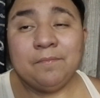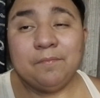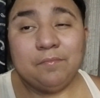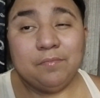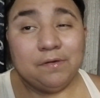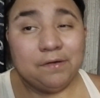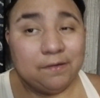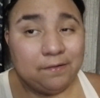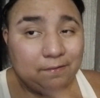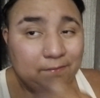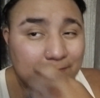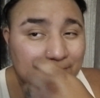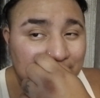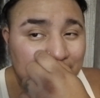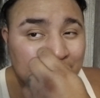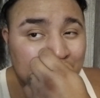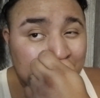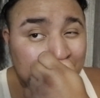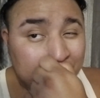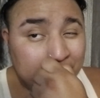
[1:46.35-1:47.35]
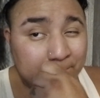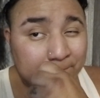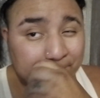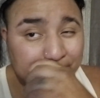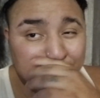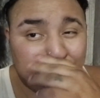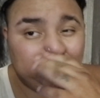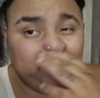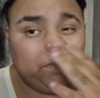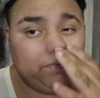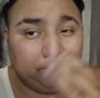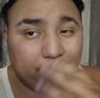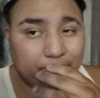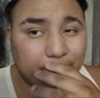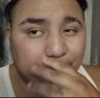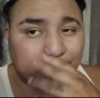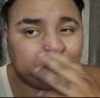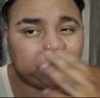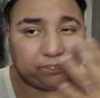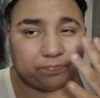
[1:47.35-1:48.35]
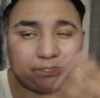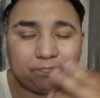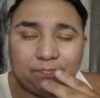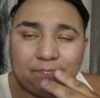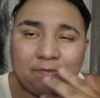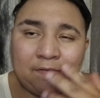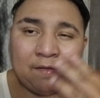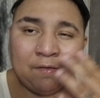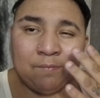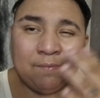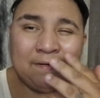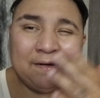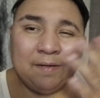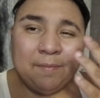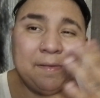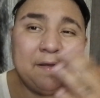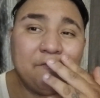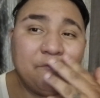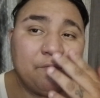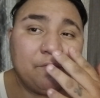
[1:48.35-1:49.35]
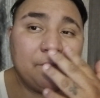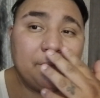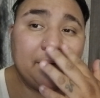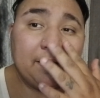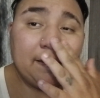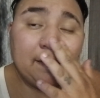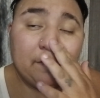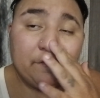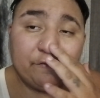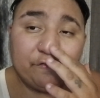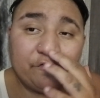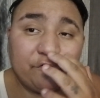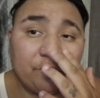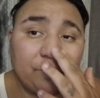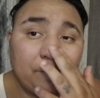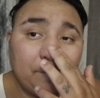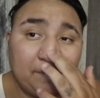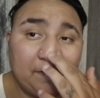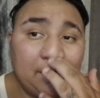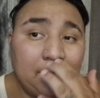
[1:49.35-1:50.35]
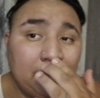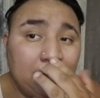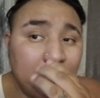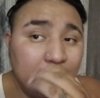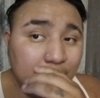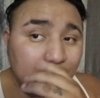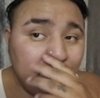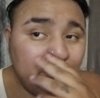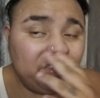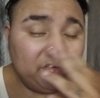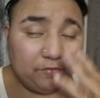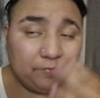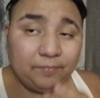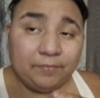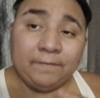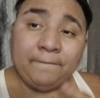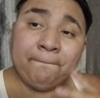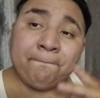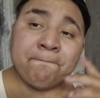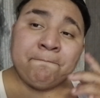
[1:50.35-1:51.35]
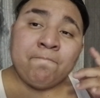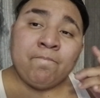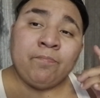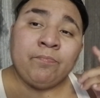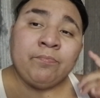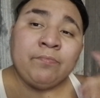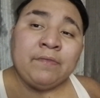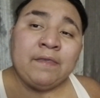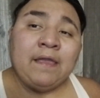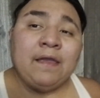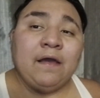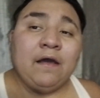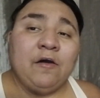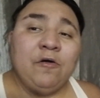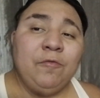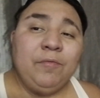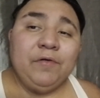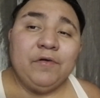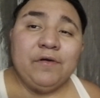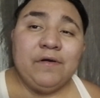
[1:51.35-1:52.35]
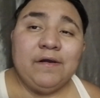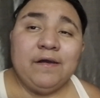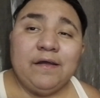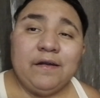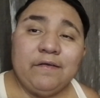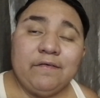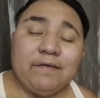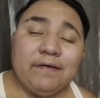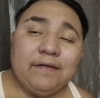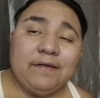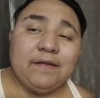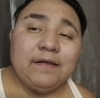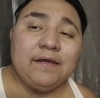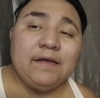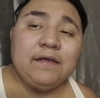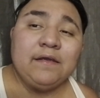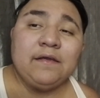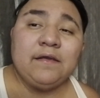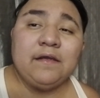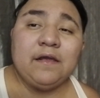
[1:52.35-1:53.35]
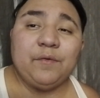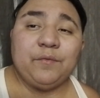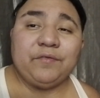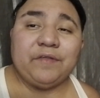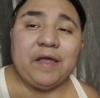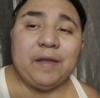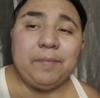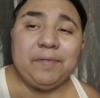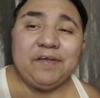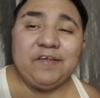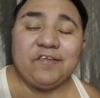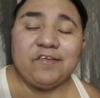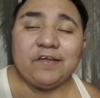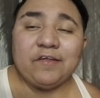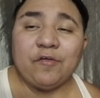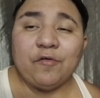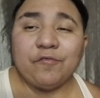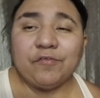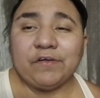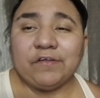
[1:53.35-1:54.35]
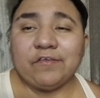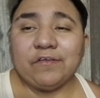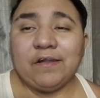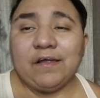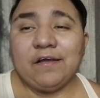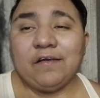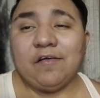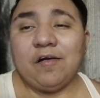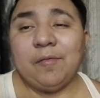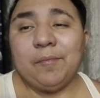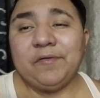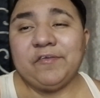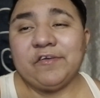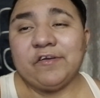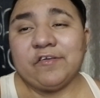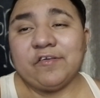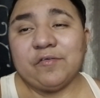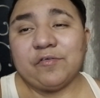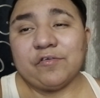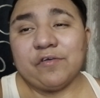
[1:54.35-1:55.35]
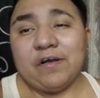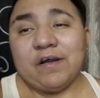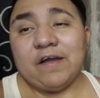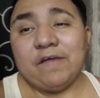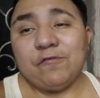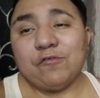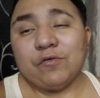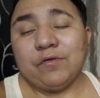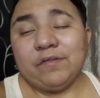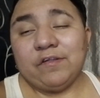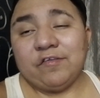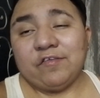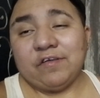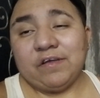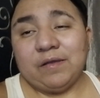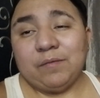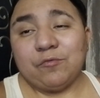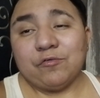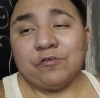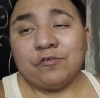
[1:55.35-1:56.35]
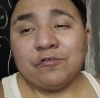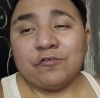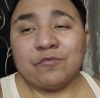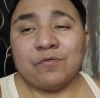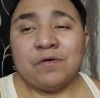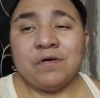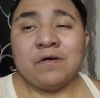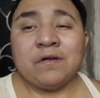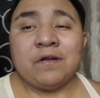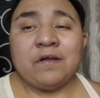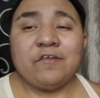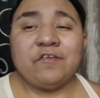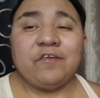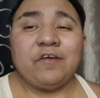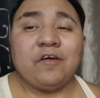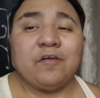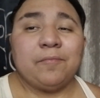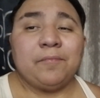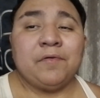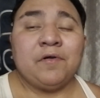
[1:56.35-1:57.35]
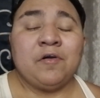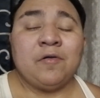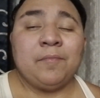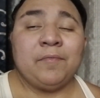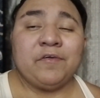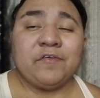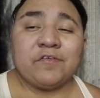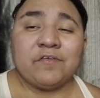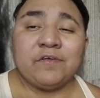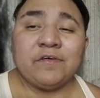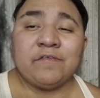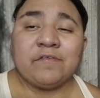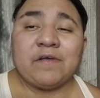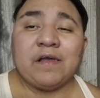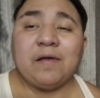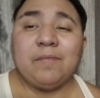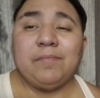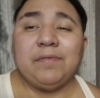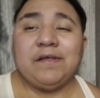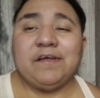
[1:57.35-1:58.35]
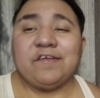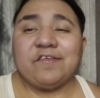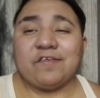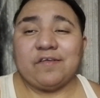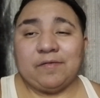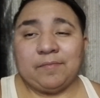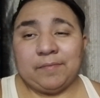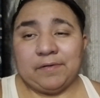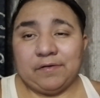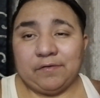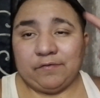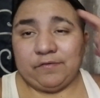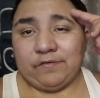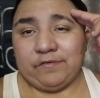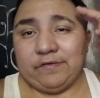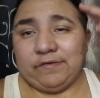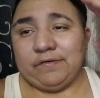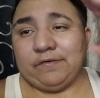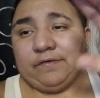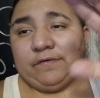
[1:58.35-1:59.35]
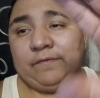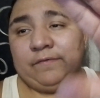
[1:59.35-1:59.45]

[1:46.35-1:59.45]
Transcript: But right now I'm having real bad allergies from my nose, but I hope you all had a great day. And with that being said, don't forget to like, comment, share, subscribe, join the team, join the squad. See y'all tomorrow. Much love. God bless. I'm out. Chill.